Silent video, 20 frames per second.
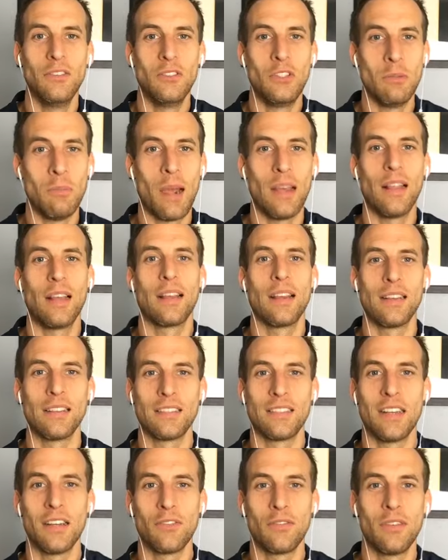to buy that kind of
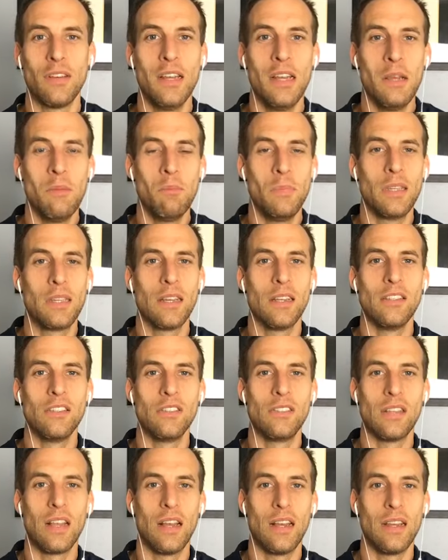stuff,
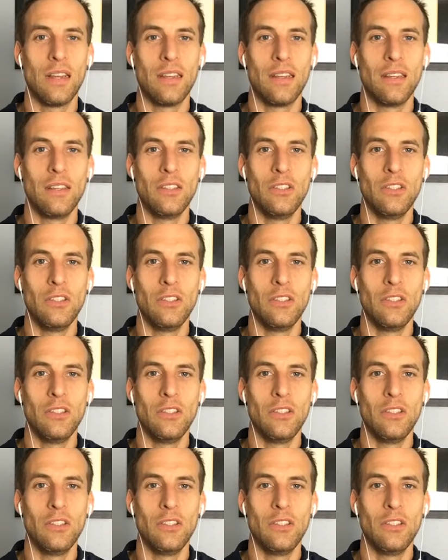because, uh,